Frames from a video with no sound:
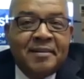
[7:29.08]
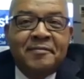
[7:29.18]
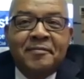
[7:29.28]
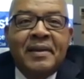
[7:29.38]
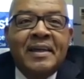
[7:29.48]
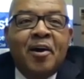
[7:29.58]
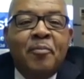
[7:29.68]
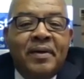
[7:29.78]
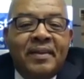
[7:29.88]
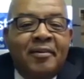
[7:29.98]
fully
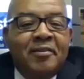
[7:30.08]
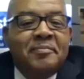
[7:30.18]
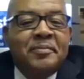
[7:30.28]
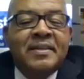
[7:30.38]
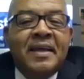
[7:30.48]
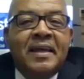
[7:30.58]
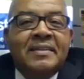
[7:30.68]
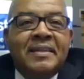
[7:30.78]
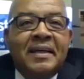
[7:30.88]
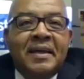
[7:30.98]
open,
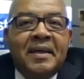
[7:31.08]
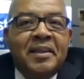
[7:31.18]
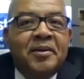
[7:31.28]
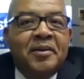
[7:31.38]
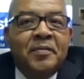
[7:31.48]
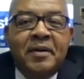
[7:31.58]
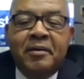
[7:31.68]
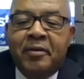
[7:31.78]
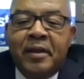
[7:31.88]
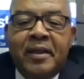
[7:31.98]
100%. They're
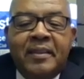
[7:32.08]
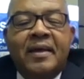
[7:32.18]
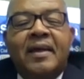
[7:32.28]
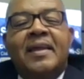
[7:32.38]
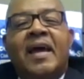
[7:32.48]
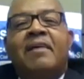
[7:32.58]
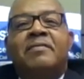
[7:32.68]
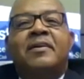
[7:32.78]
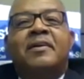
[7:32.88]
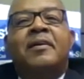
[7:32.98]
creating,
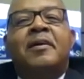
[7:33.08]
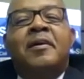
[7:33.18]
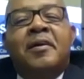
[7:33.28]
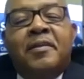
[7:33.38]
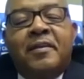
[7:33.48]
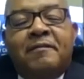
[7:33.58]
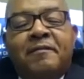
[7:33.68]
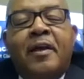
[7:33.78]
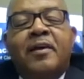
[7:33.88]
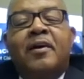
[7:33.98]
they're
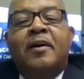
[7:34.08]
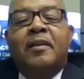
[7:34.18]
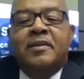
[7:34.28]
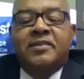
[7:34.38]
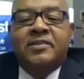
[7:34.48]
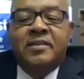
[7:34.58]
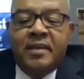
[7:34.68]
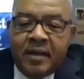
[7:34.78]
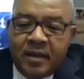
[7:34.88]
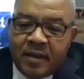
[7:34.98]
following all
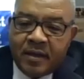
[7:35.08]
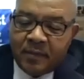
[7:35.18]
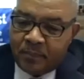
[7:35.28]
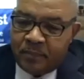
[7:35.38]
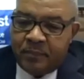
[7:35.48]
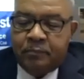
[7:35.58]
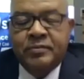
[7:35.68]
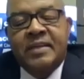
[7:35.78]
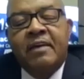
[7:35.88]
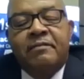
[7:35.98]
the
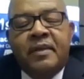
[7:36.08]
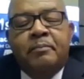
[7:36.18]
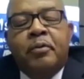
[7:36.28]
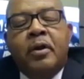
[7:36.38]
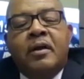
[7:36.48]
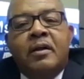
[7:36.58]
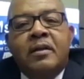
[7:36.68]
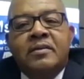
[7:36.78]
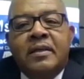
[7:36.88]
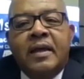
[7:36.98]
safety
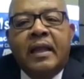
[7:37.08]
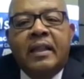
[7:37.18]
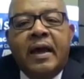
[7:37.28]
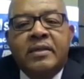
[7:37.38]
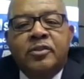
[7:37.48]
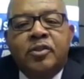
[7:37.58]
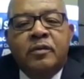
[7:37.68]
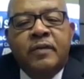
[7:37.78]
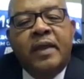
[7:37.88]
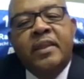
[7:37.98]
protocols and guidelines in terms
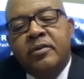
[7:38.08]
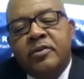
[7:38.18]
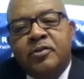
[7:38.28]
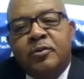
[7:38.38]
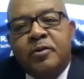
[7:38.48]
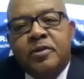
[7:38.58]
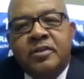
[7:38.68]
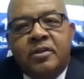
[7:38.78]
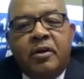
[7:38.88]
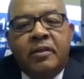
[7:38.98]
of entering the stores
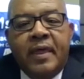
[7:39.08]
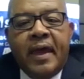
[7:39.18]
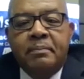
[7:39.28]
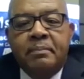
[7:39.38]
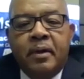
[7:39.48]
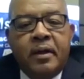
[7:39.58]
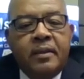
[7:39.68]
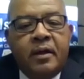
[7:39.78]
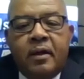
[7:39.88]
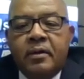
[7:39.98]
and all that, but
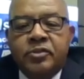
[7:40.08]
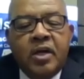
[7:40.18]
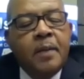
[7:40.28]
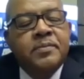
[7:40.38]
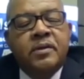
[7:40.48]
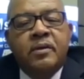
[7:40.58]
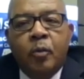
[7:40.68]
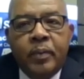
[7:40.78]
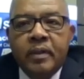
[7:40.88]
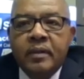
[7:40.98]
all shops are
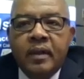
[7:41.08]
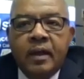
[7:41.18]
open.